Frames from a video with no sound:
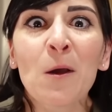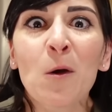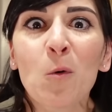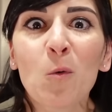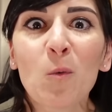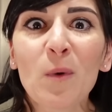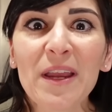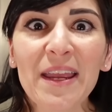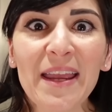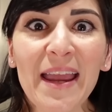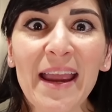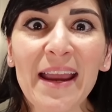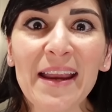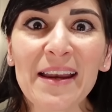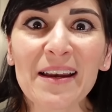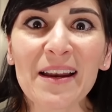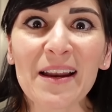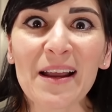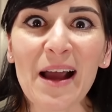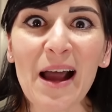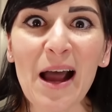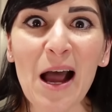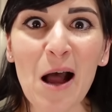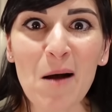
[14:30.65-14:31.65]
we ate
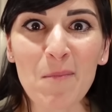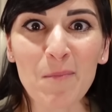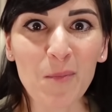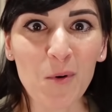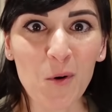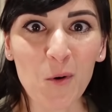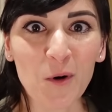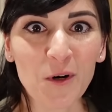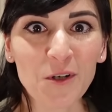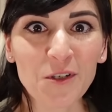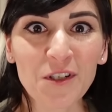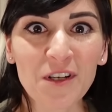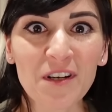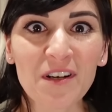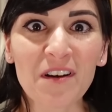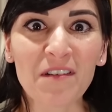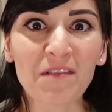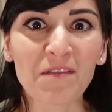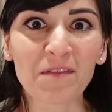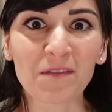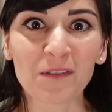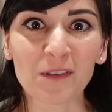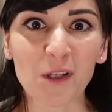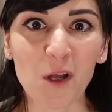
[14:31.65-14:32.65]
a portion
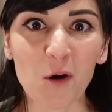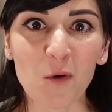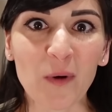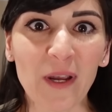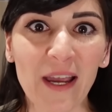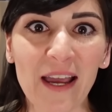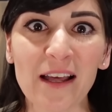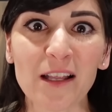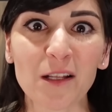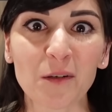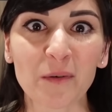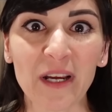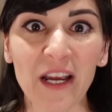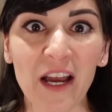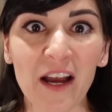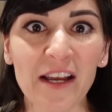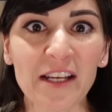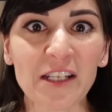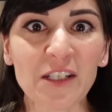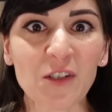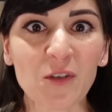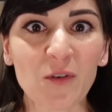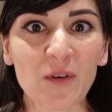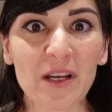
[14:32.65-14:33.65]
of low calorie
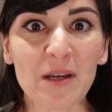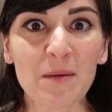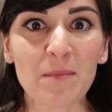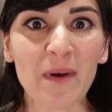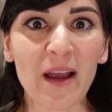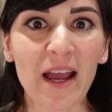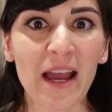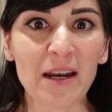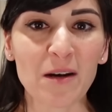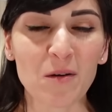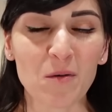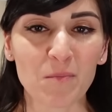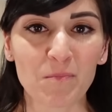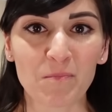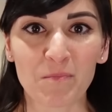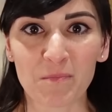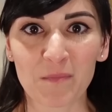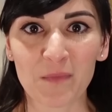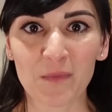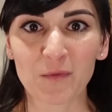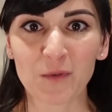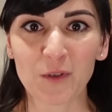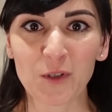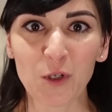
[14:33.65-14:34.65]
ice cream and a
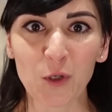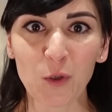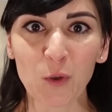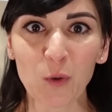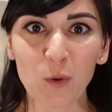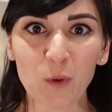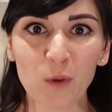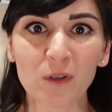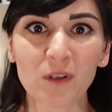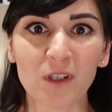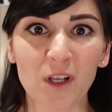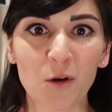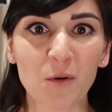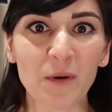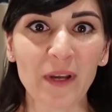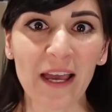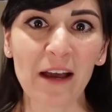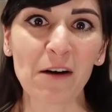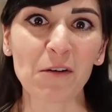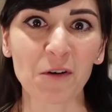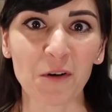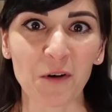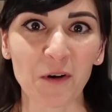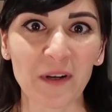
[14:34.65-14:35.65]
two
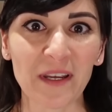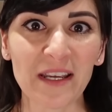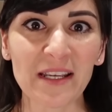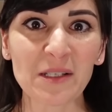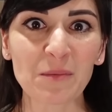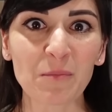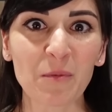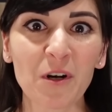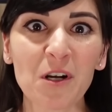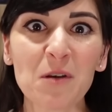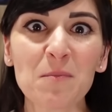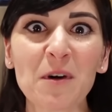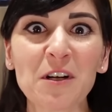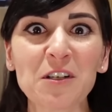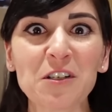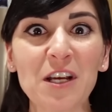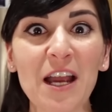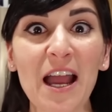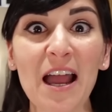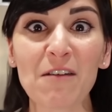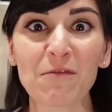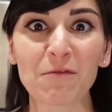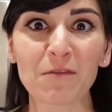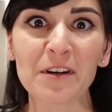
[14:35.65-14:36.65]
low-cal cookies pretty much
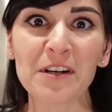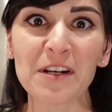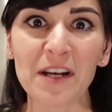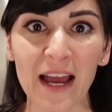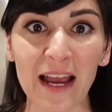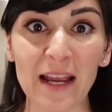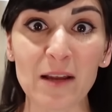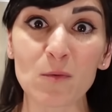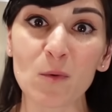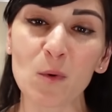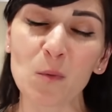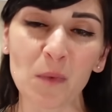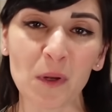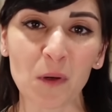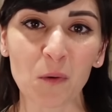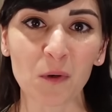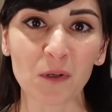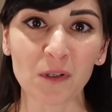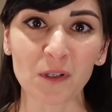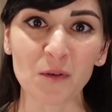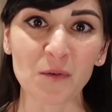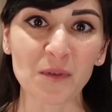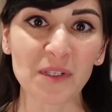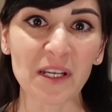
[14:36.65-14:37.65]
every night when we
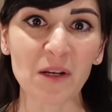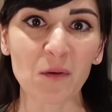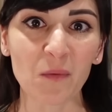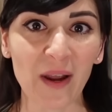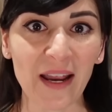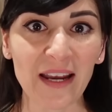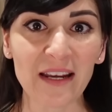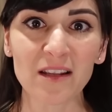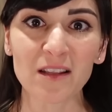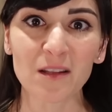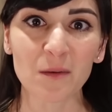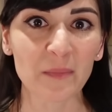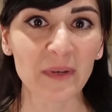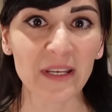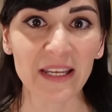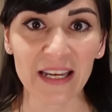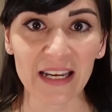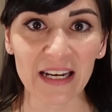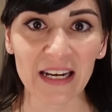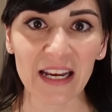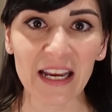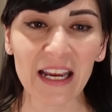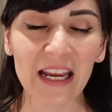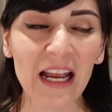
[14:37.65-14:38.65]
were losing weight in the
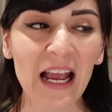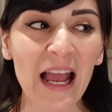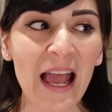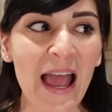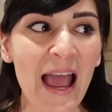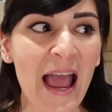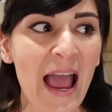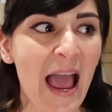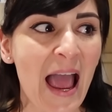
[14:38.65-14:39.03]
beginning.